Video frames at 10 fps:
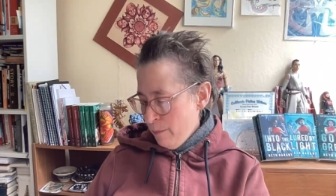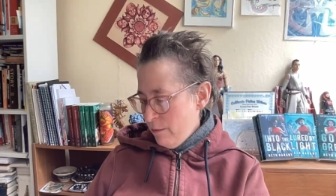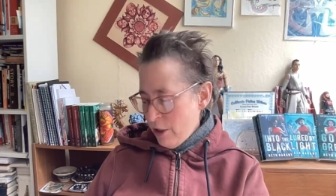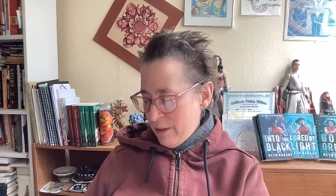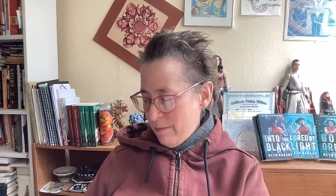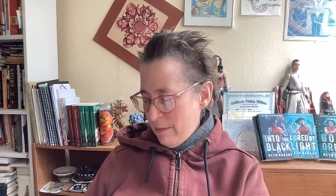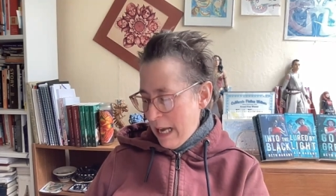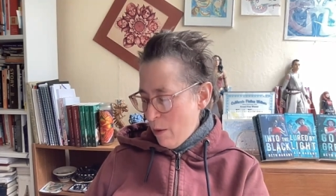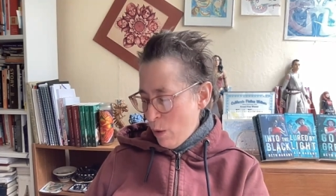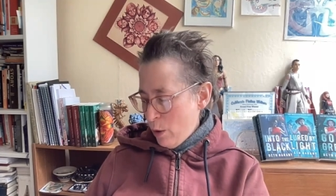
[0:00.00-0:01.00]
Just
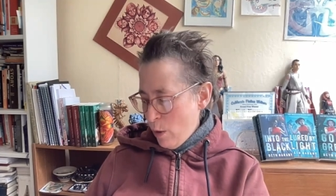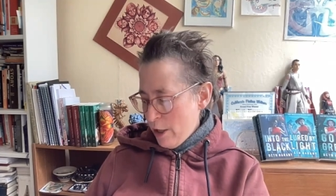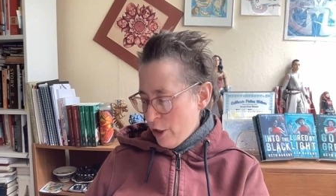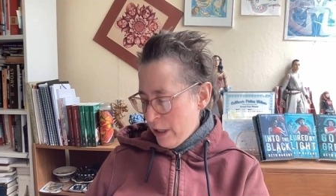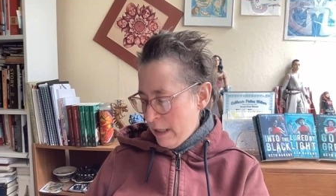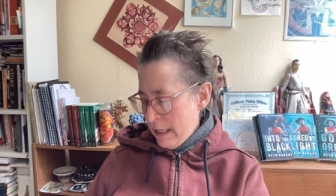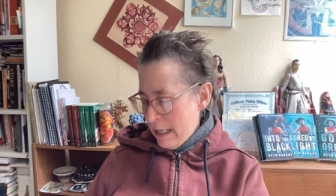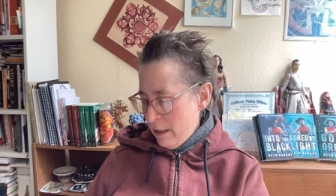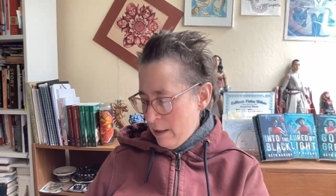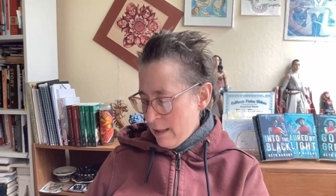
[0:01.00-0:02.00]
that one question. And
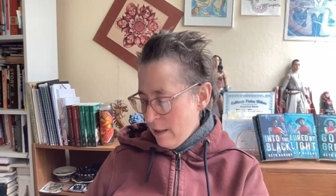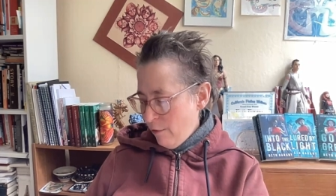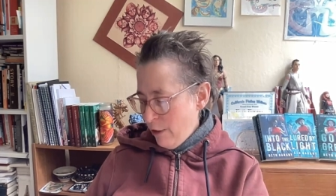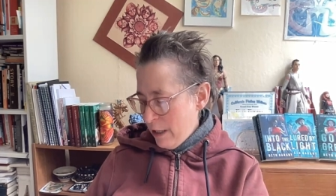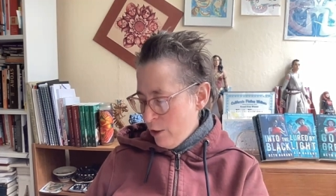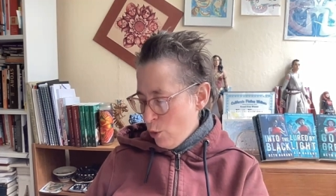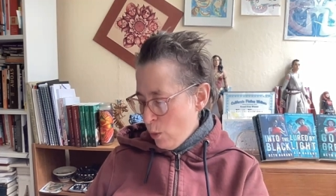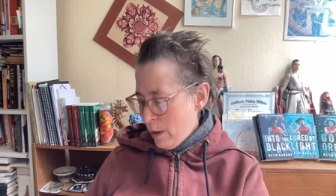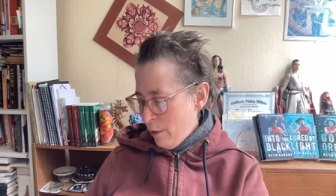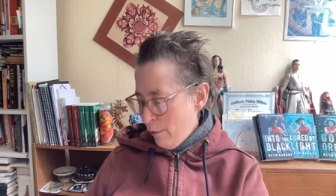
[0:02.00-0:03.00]
then does it fit into
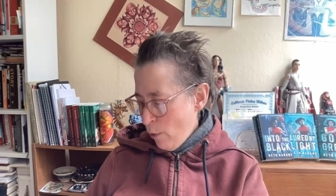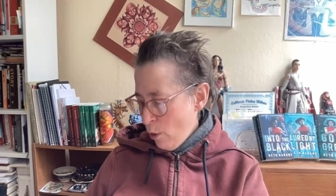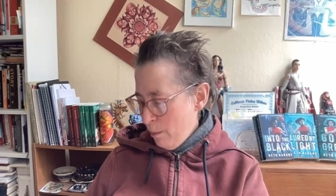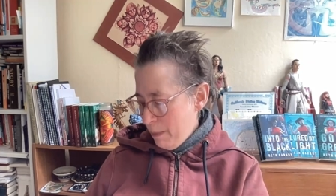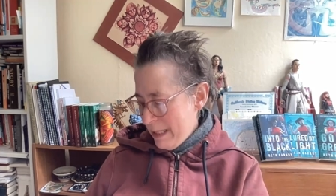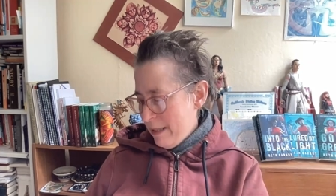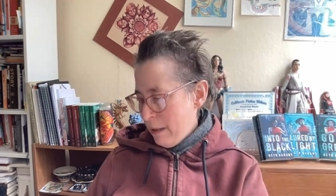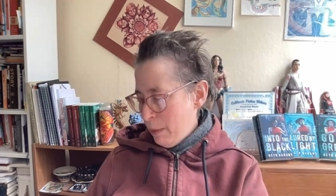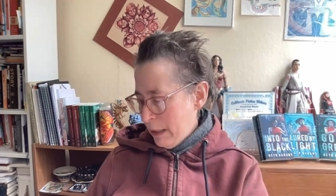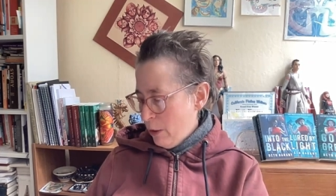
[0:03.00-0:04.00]
one of the four
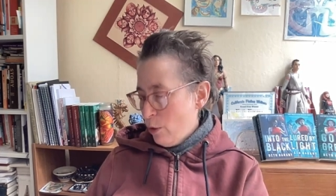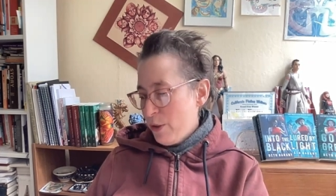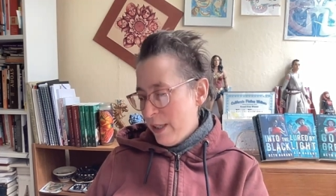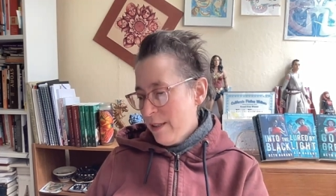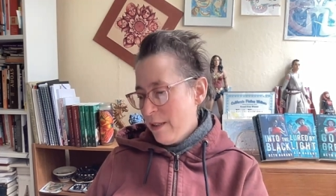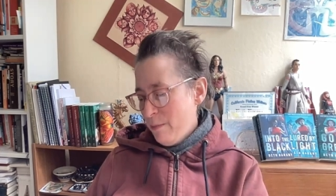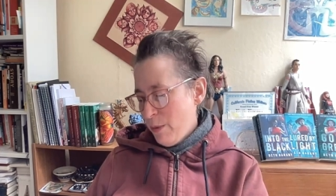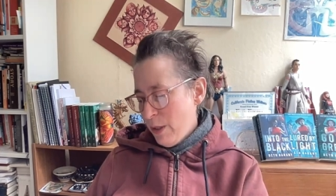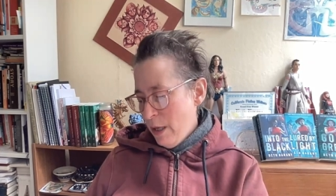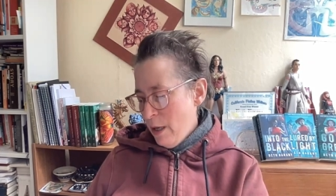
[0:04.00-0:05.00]
basic political
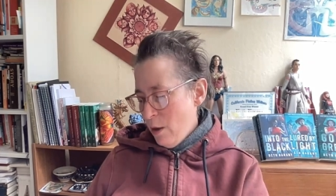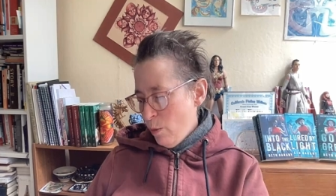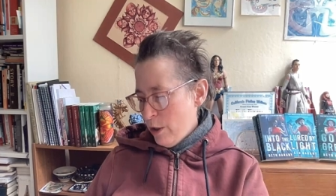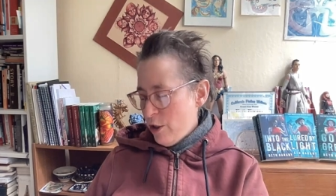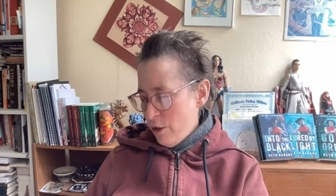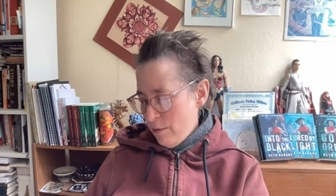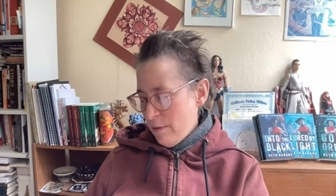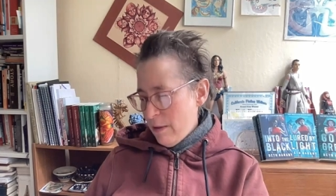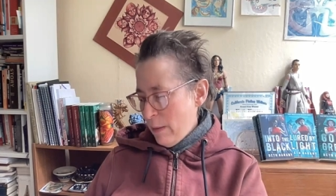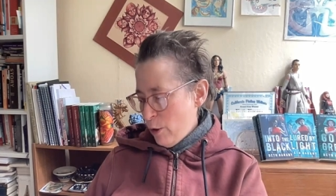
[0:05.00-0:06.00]
systems, which
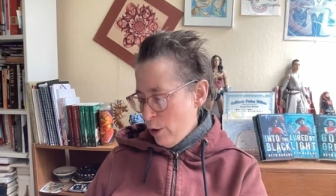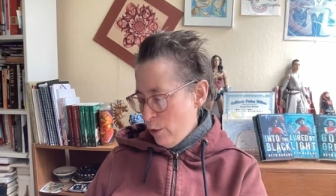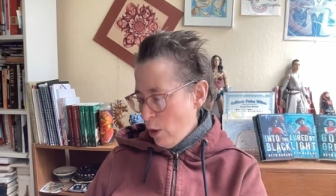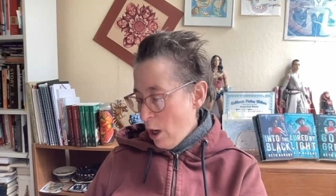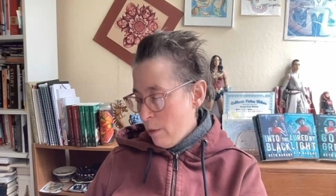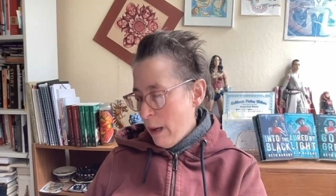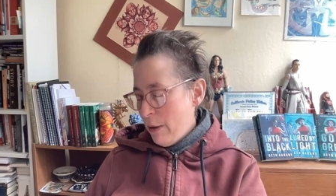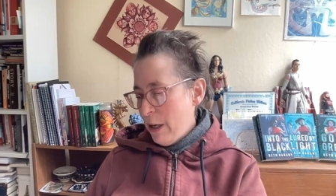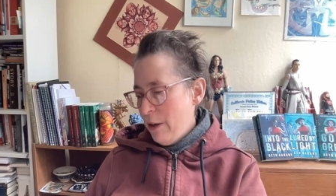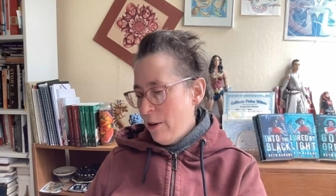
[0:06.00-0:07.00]
I'm sure you talk
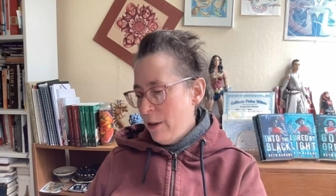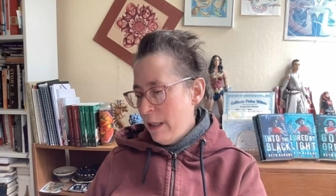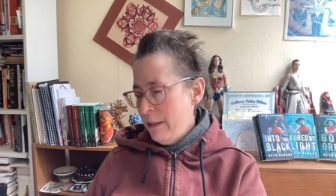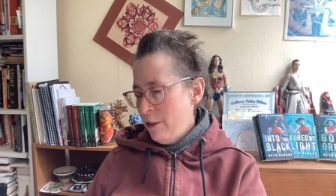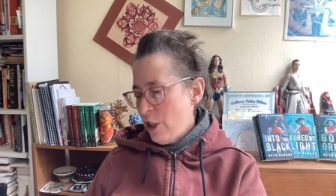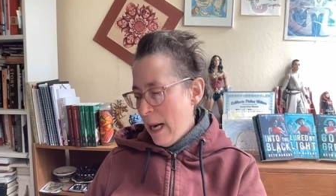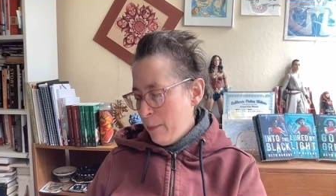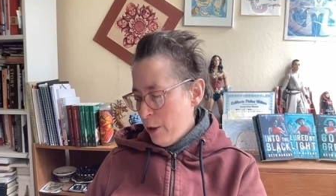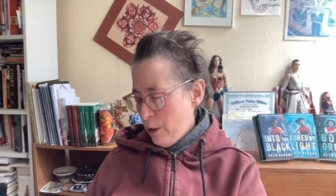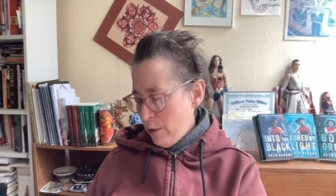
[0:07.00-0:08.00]
about here in the
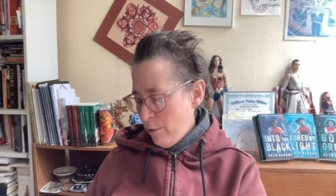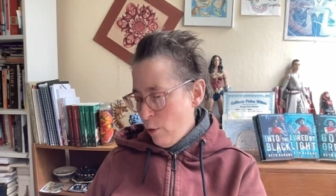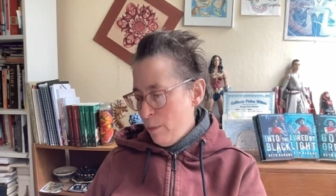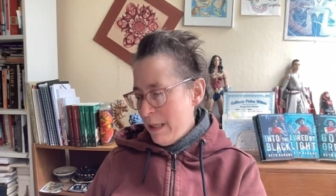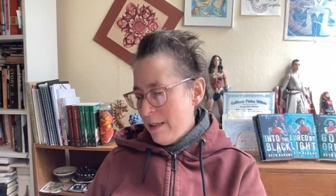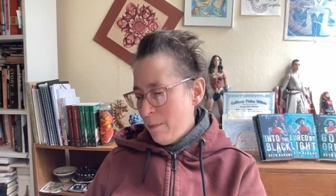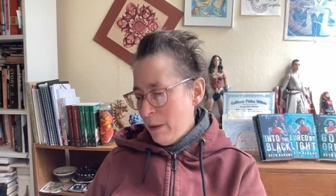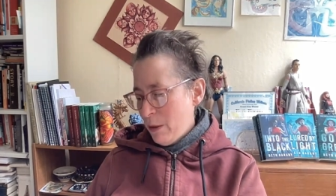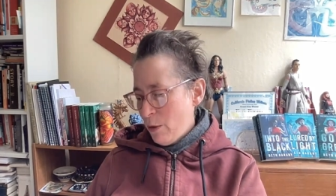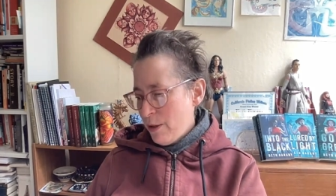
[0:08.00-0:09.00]
chapter on the four basic
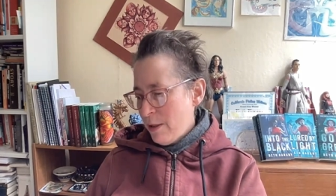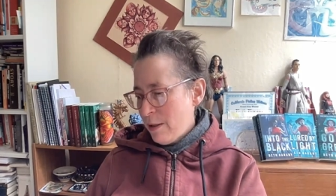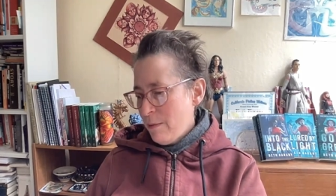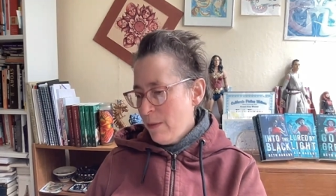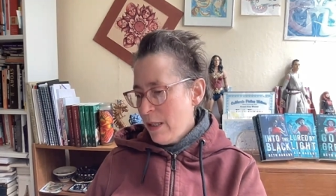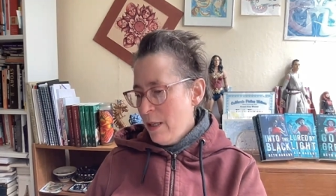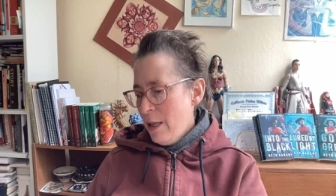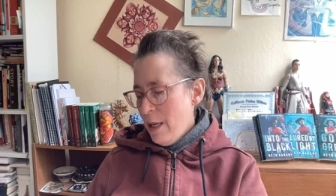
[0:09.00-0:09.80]
political systems.